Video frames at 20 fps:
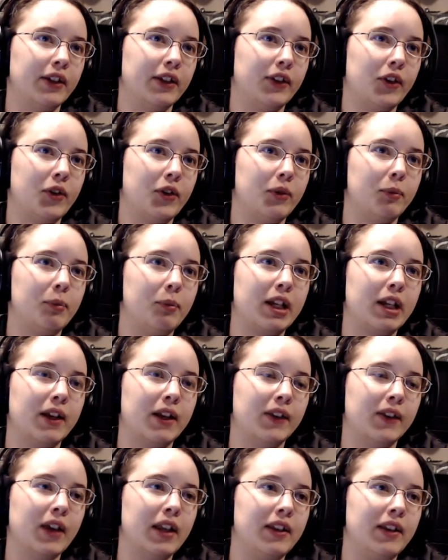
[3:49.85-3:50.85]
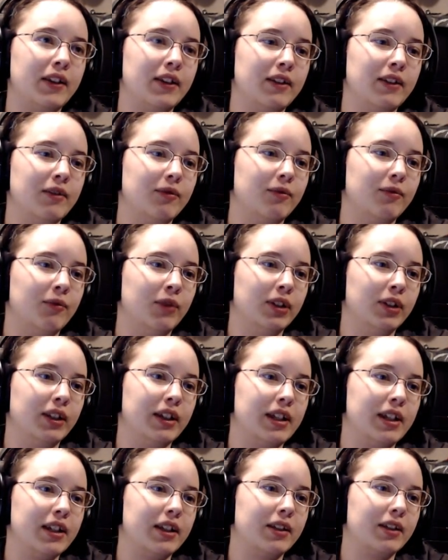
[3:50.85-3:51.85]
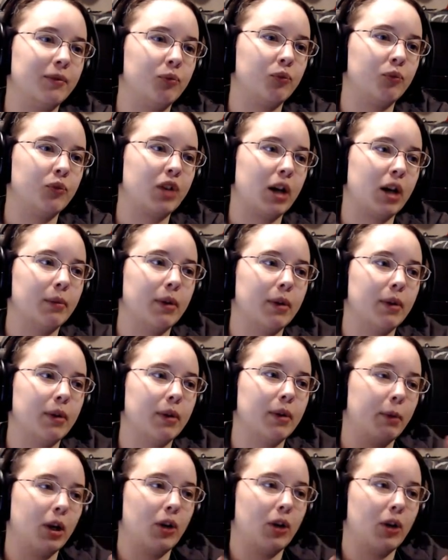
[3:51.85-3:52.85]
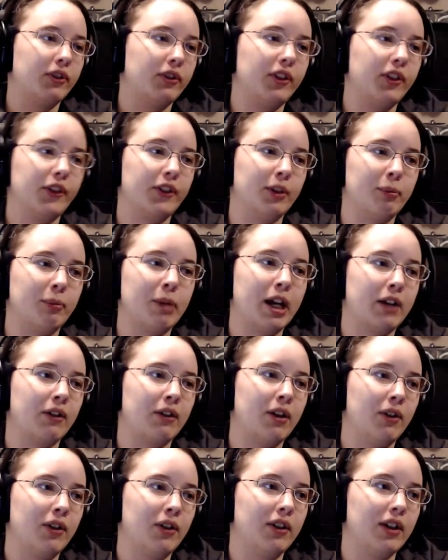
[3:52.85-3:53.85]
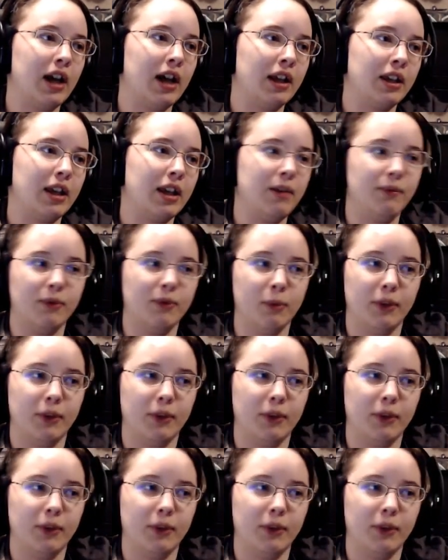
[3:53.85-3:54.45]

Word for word: So because I didn't really come up from an artistic background, I came from a